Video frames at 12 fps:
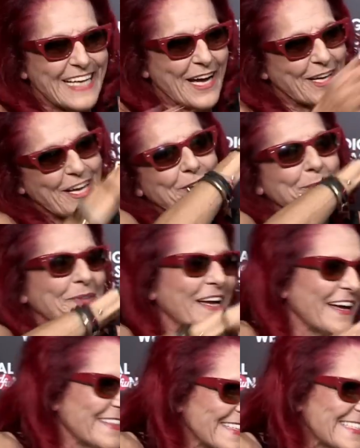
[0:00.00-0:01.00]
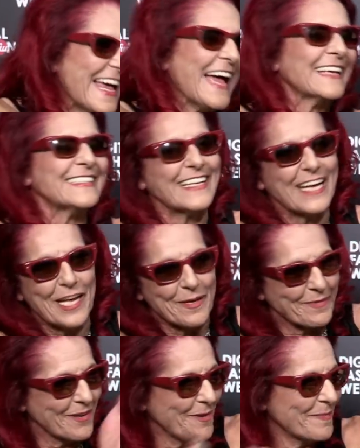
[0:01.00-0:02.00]
Yeah, going behind the taxi
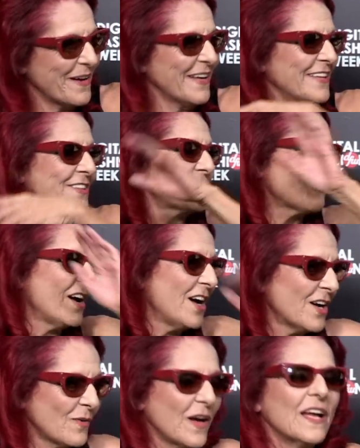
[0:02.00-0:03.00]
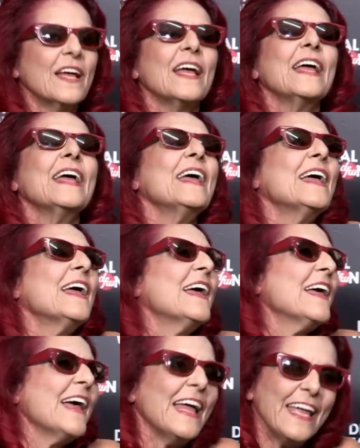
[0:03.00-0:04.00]
cab, going behind the truck.
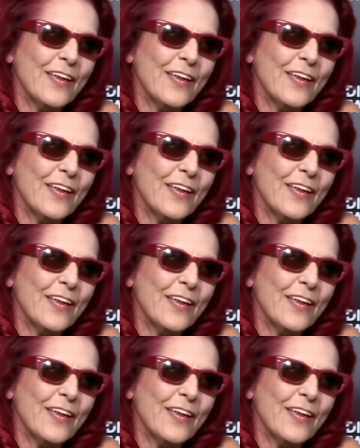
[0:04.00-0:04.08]
Yeah.